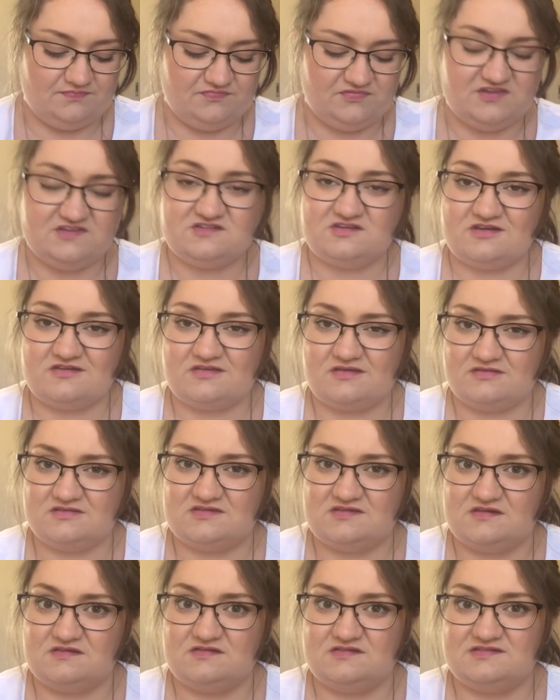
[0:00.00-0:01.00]

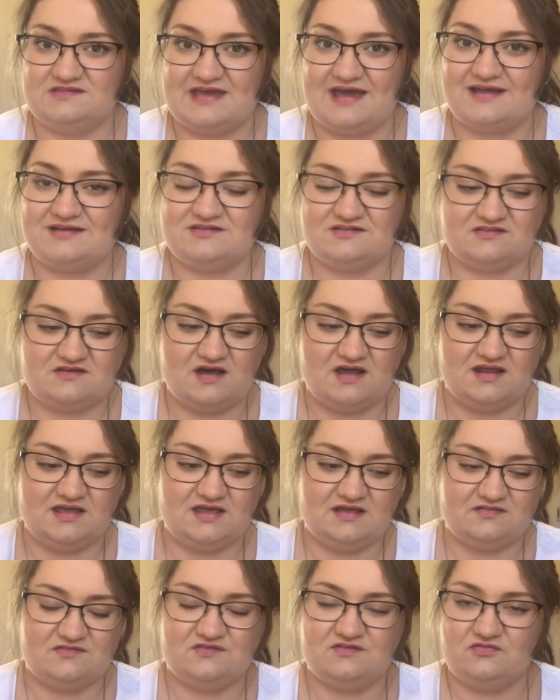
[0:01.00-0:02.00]
This deck just kind of
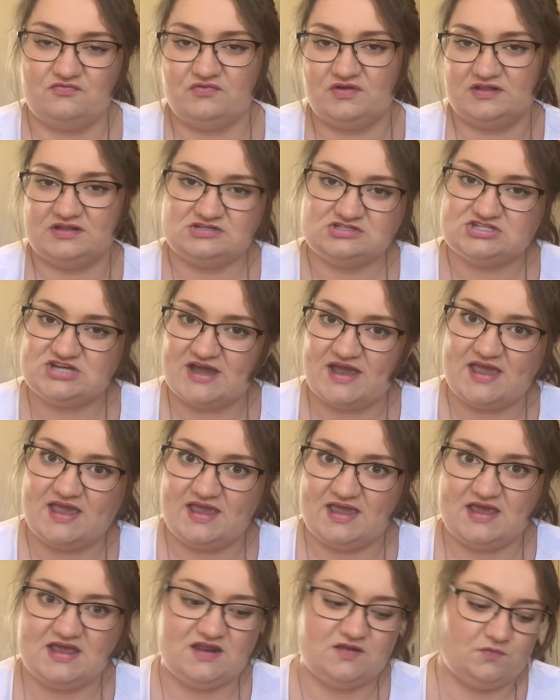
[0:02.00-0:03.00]
gets you really
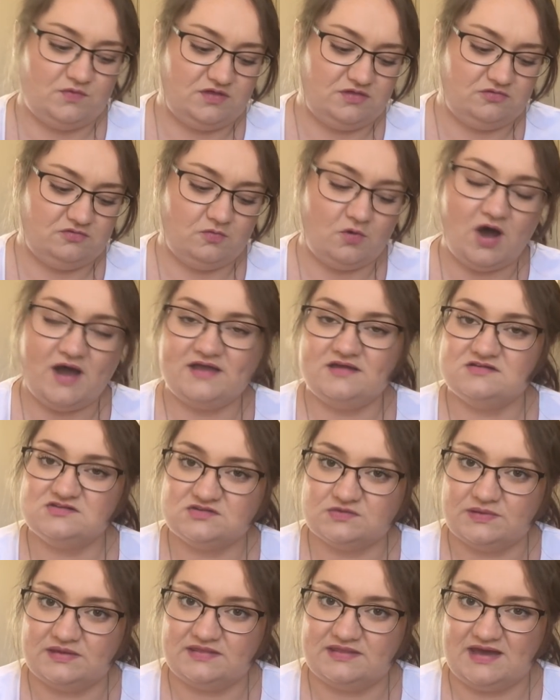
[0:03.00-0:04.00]
checking in with why you're
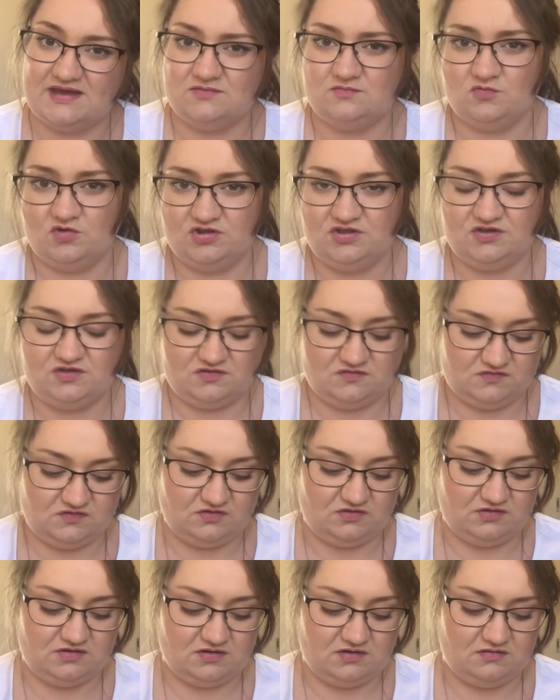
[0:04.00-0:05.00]
doing that and what you can
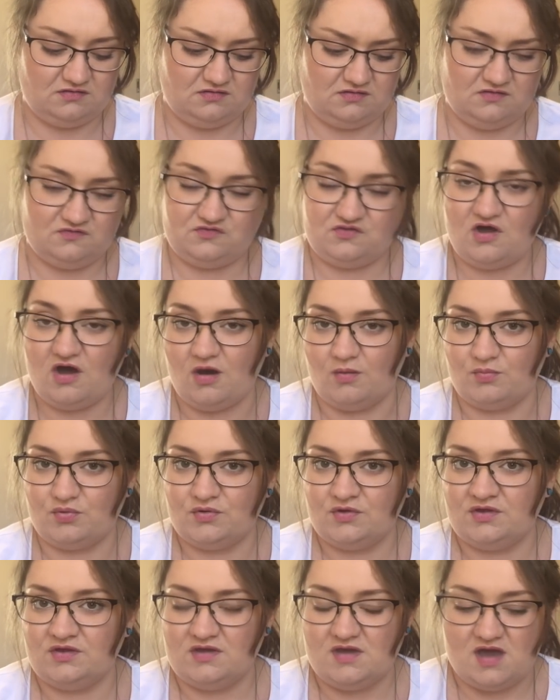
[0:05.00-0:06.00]
do to stop,
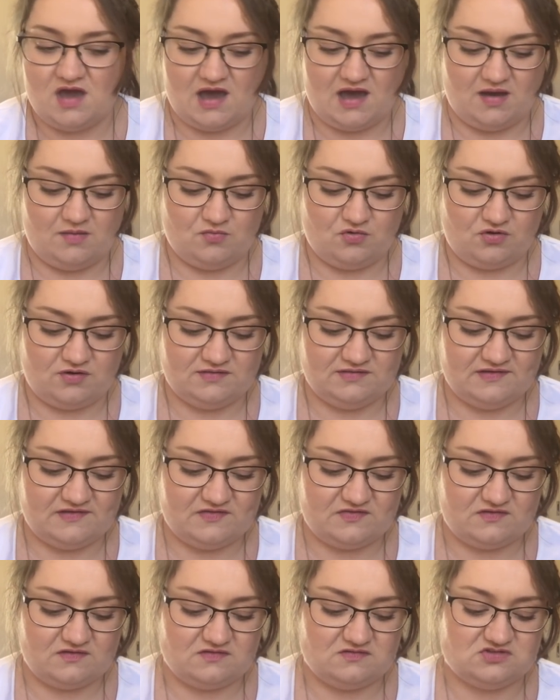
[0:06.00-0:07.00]
or at
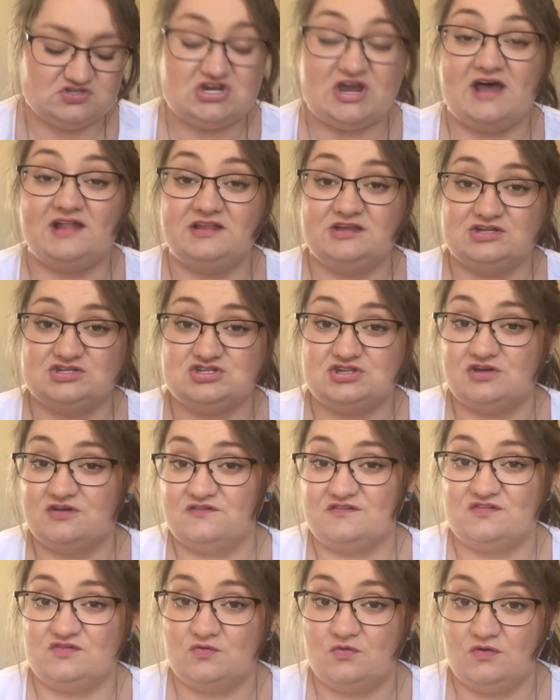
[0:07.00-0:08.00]
least to challenge
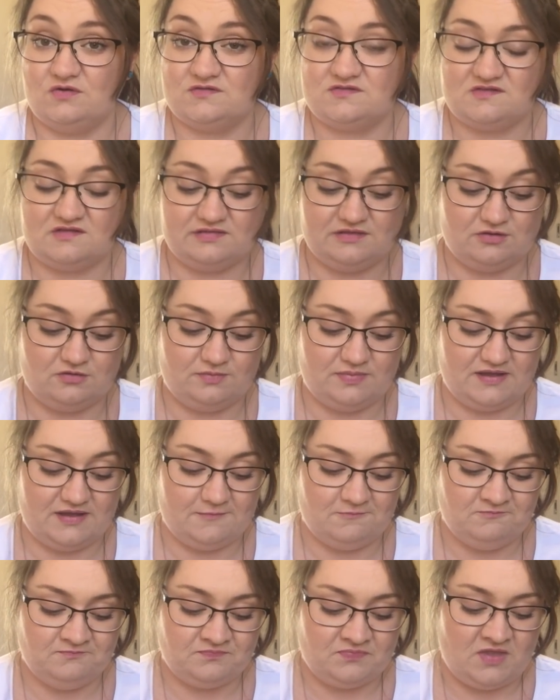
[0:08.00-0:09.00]
those thoughts a little
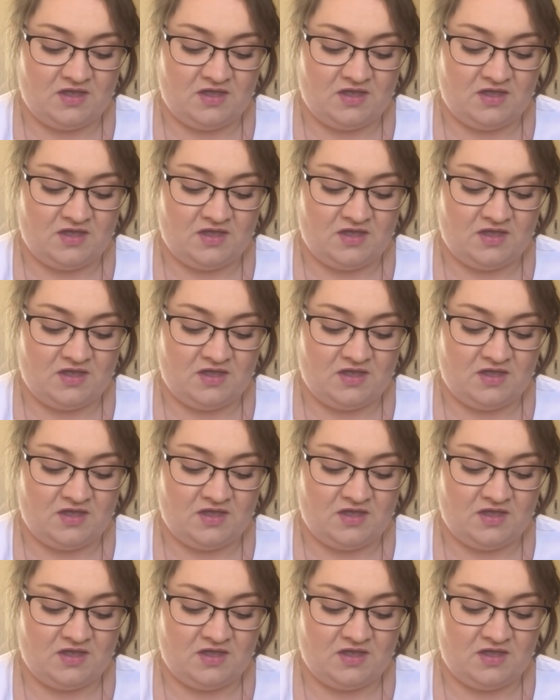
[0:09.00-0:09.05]
bit.